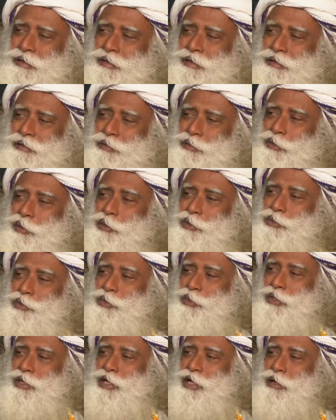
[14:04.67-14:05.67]
those
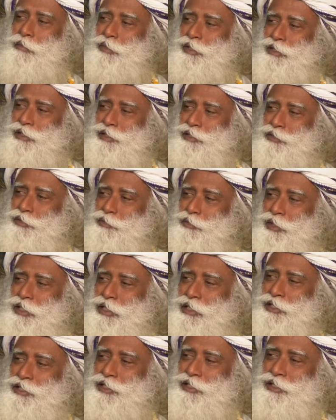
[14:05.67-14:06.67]
who are committed to
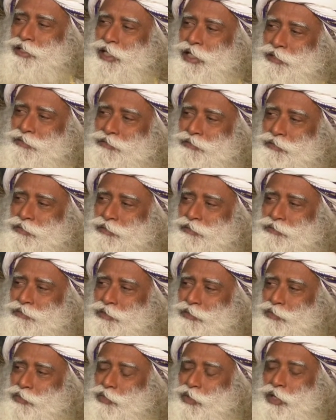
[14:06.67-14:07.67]
being successful
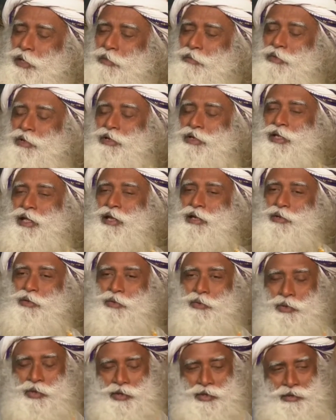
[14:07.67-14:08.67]
with whatever they are
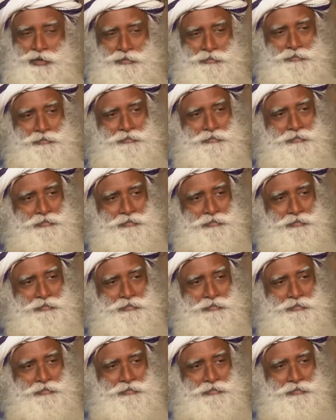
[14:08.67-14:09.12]
doing,